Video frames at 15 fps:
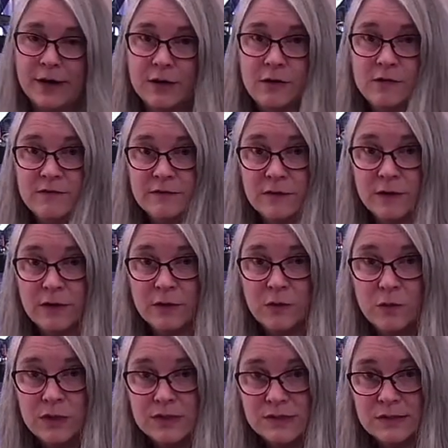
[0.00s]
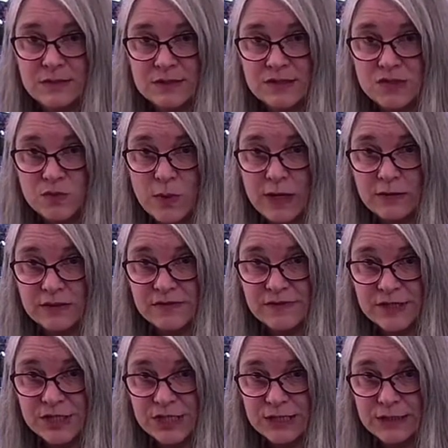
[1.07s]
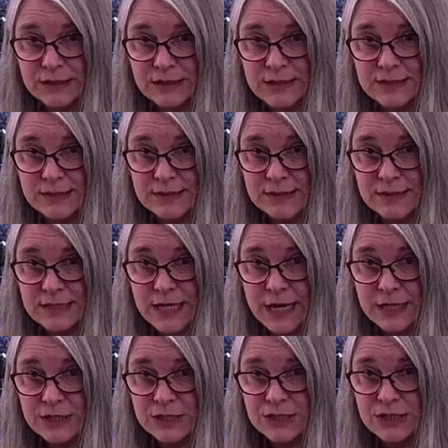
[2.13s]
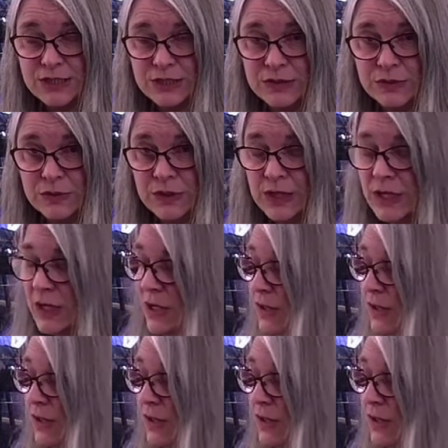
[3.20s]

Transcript: pedal for what's the swell division. And this is attached to